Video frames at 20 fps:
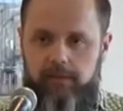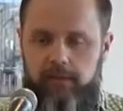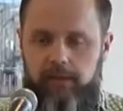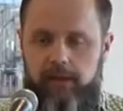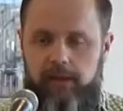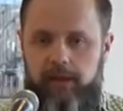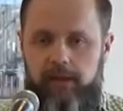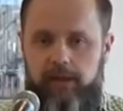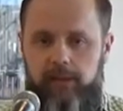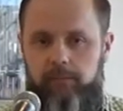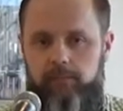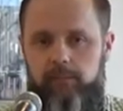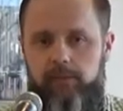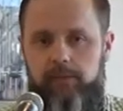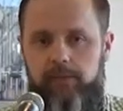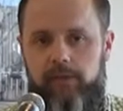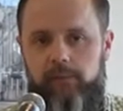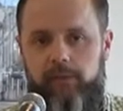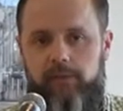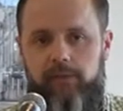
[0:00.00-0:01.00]
um,
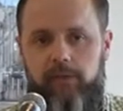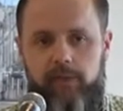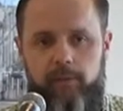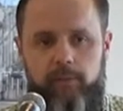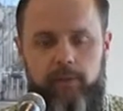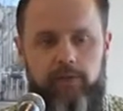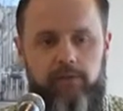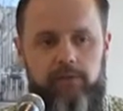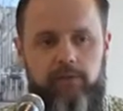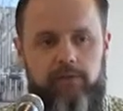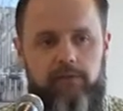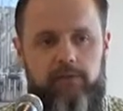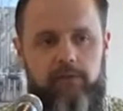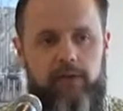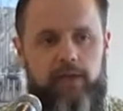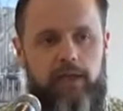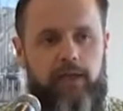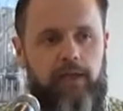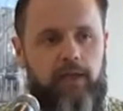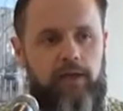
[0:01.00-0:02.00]
and we think about
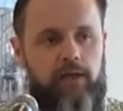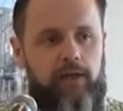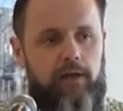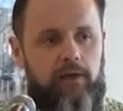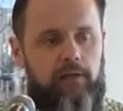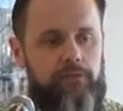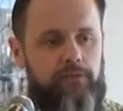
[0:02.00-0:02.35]
uh,